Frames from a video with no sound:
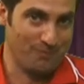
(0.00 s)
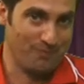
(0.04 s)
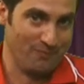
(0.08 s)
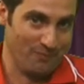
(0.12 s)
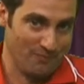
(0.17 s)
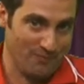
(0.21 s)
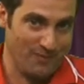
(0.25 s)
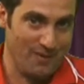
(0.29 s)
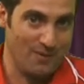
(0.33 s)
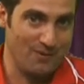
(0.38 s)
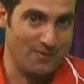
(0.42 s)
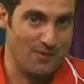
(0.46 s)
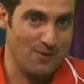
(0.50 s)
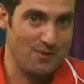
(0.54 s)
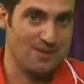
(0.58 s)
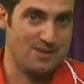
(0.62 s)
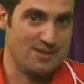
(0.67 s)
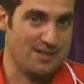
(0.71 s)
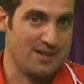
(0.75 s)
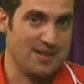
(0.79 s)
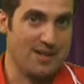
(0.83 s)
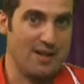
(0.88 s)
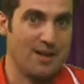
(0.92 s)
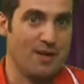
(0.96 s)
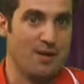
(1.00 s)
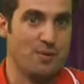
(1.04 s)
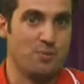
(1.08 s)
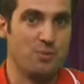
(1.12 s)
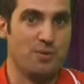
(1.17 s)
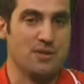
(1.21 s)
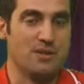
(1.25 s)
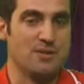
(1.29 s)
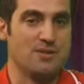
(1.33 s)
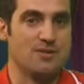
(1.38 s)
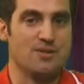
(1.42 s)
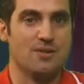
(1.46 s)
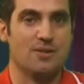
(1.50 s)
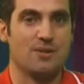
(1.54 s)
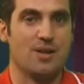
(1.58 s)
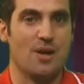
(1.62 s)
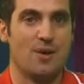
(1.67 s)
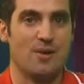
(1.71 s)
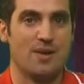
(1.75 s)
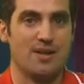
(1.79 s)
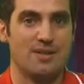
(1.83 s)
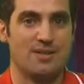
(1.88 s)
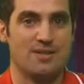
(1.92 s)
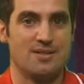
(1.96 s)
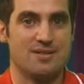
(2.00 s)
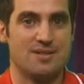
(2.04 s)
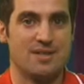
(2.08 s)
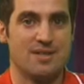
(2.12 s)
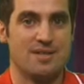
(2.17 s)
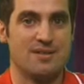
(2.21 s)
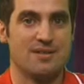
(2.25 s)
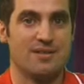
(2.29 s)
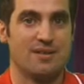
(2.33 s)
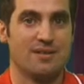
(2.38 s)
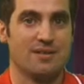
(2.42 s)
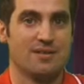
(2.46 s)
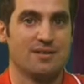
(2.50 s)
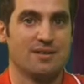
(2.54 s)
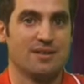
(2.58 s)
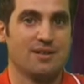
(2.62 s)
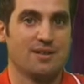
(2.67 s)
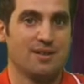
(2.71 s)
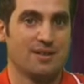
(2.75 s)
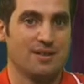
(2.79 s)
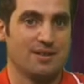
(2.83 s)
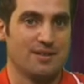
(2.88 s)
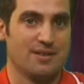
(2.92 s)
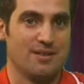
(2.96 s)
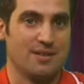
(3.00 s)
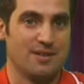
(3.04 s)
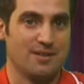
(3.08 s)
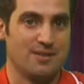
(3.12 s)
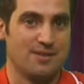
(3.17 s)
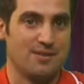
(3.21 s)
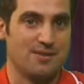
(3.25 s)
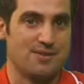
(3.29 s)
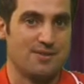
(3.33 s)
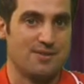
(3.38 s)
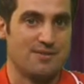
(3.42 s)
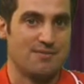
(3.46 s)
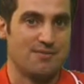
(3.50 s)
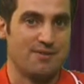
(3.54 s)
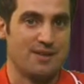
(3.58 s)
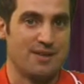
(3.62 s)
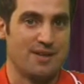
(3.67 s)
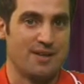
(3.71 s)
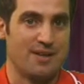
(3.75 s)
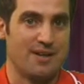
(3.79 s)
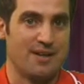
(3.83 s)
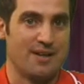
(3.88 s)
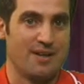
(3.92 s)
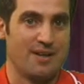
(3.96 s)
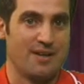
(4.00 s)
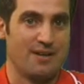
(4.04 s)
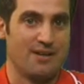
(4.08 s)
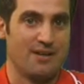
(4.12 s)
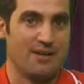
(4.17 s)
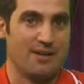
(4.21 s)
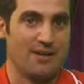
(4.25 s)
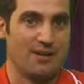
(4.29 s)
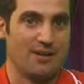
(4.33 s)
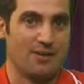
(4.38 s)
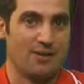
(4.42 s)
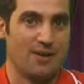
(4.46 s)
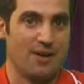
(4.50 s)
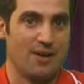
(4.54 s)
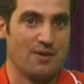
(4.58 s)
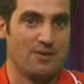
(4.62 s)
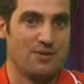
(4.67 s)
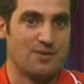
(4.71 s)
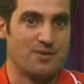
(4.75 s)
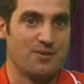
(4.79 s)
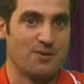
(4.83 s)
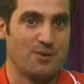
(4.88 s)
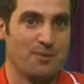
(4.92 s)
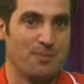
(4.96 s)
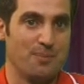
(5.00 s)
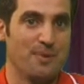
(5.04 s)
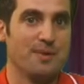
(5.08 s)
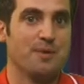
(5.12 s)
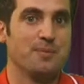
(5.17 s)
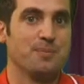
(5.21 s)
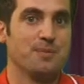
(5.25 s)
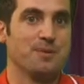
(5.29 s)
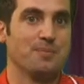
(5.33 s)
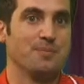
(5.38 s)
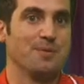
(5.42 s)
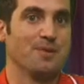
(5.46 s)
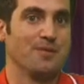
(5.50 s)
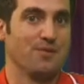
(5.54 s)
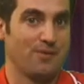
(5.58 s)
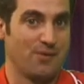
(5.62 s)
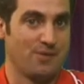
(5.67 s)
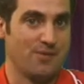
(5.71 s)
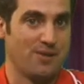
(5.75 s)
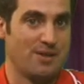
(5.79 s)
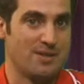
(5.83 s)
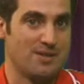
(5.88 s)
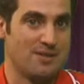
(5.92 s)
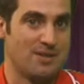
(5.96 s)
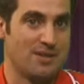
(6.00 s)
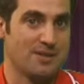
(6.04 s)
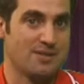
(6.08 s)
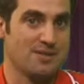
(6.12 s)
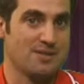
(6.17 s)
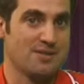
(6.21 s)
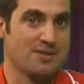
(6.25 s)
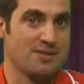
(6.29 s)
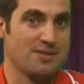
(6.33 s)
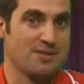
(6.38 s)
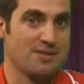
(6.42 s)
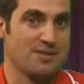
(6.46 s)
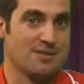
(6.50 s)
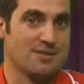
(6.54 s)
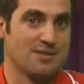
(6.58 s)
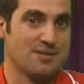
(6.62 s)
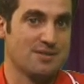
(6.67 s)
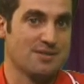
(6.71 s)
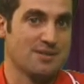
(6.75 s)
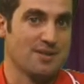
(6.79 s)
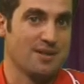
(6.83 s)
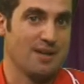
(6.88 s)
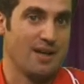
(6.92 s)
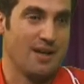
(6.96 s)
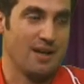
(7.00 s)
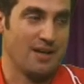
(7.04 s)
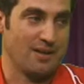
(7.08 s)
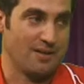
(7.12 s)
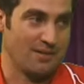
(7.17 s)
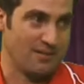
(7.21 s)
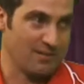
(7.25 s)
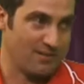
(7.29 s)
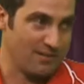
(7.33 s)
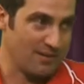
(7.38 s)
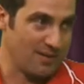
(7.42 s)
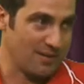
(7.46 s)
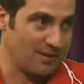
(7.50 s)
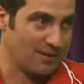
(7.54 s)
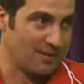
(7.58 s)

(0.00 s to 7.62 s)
the viewers at home, when you do go out to tender, that you should really go to a minimum of 3 tenders. And Nick,